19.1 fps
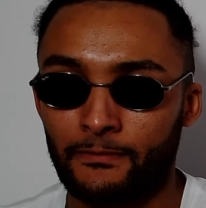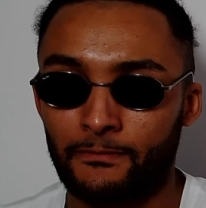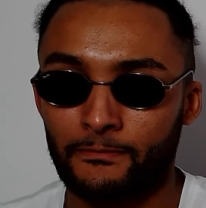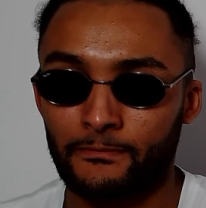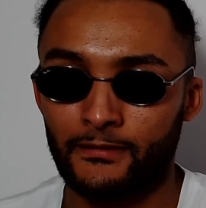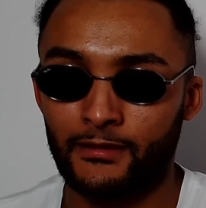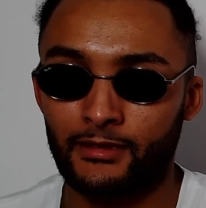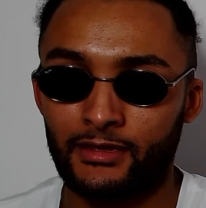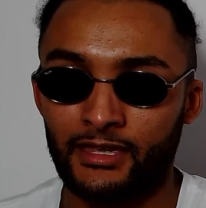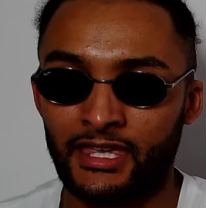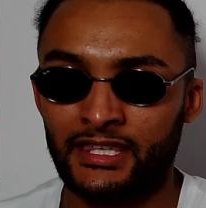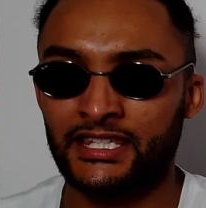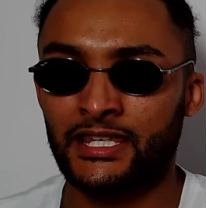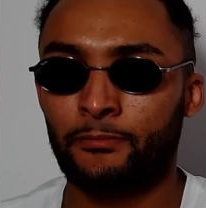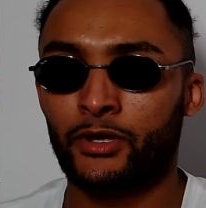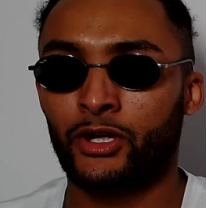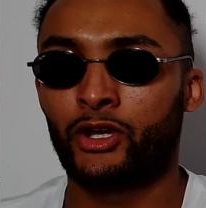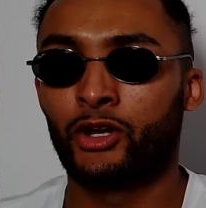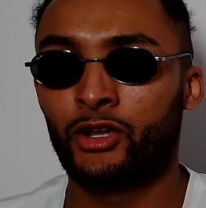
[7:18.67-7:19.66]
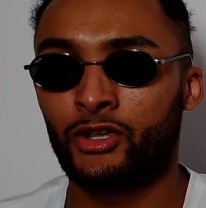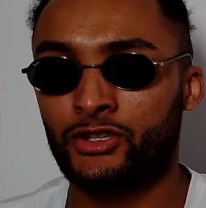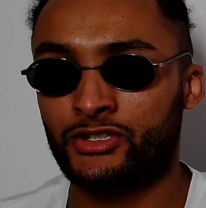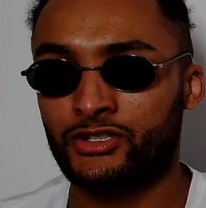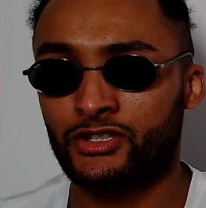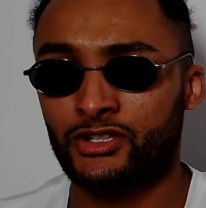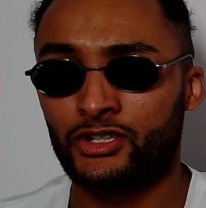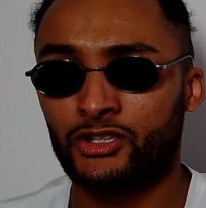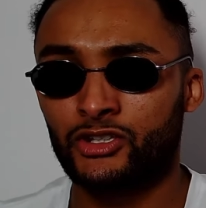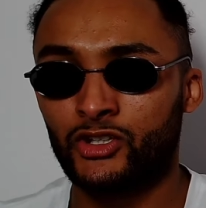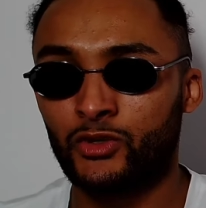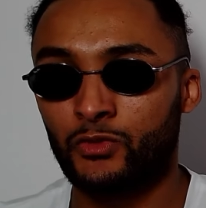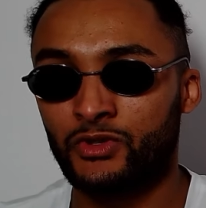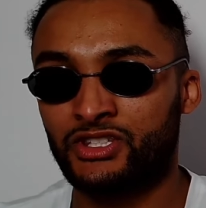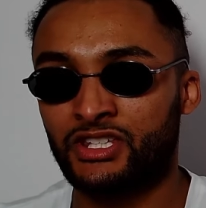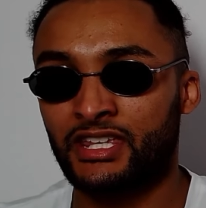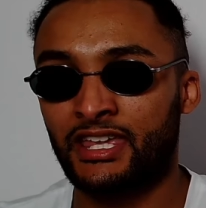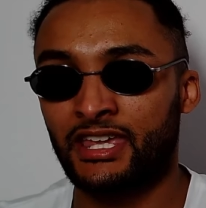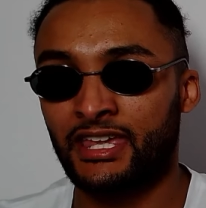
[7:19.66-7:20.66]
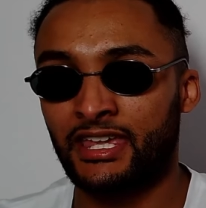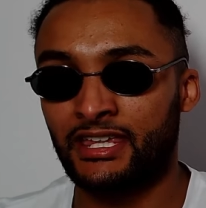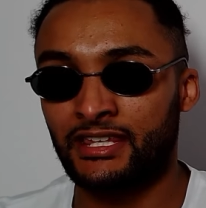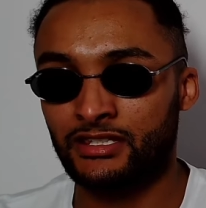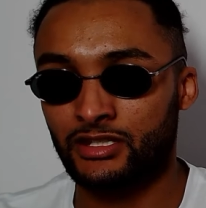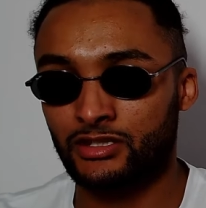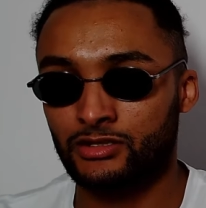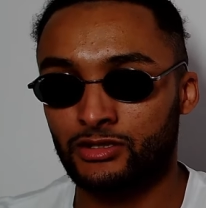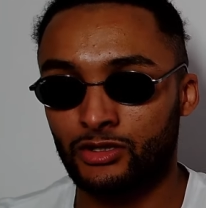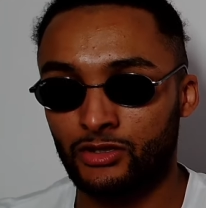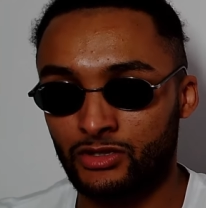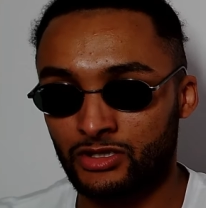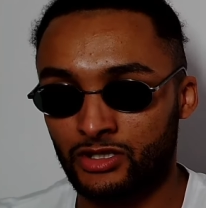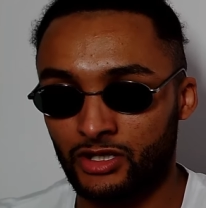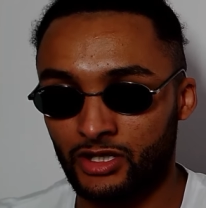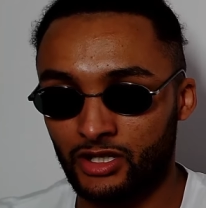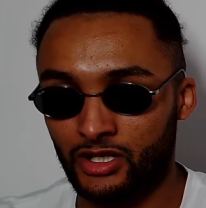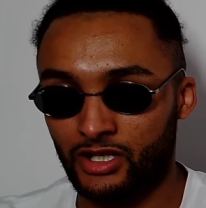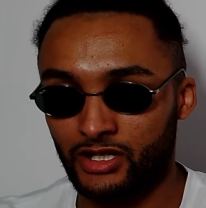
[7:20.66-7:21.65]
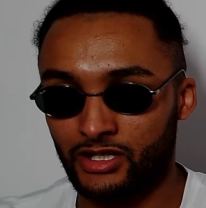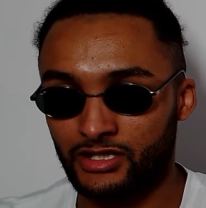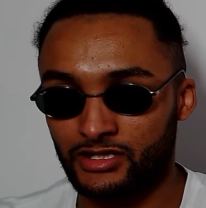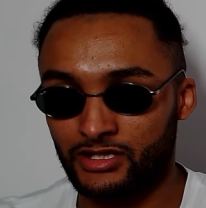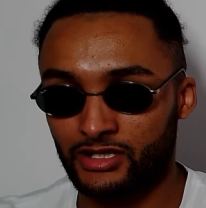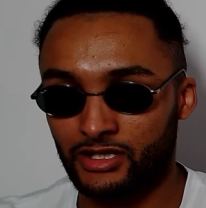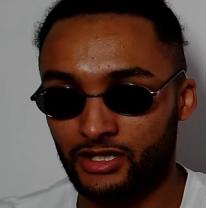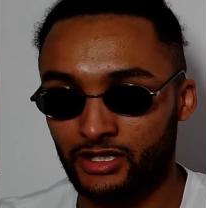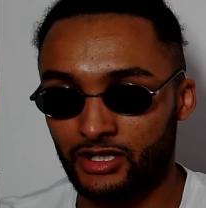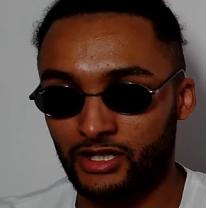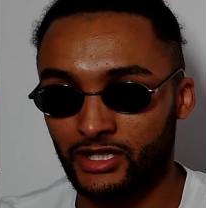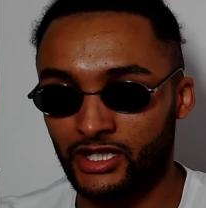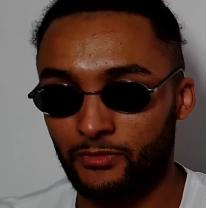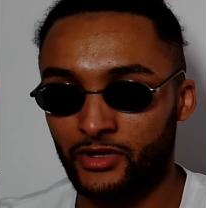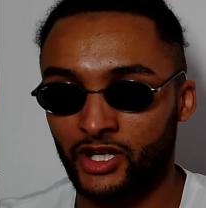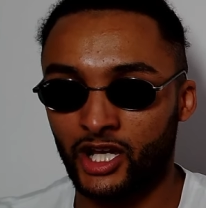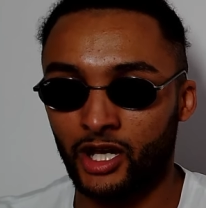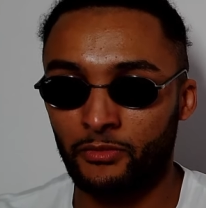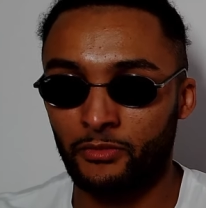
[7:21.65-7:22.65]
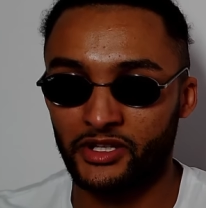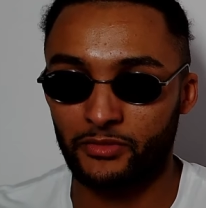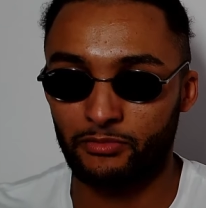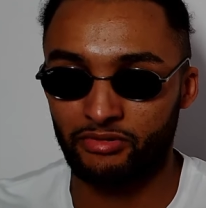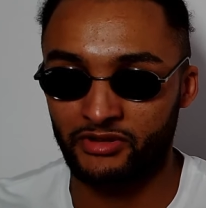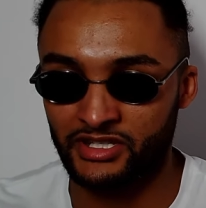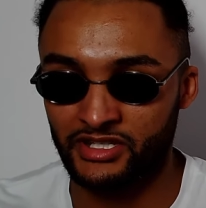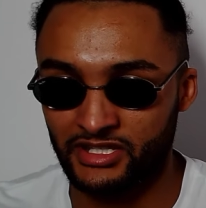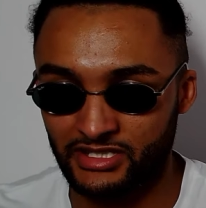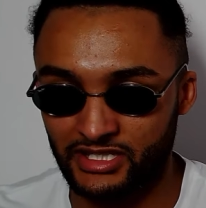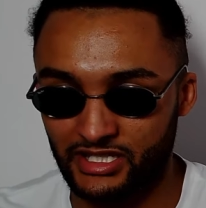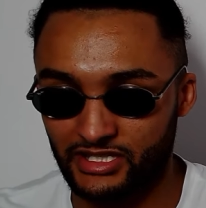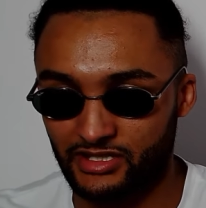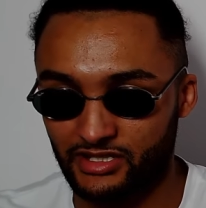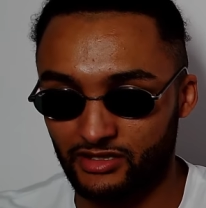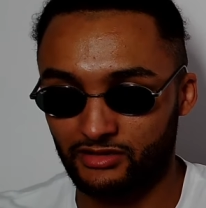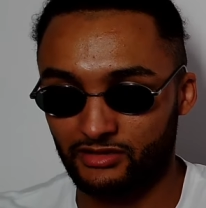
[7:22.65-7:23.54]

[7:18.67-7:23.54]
Yeah. Is it because you was institutionalized into becoming a prison sister?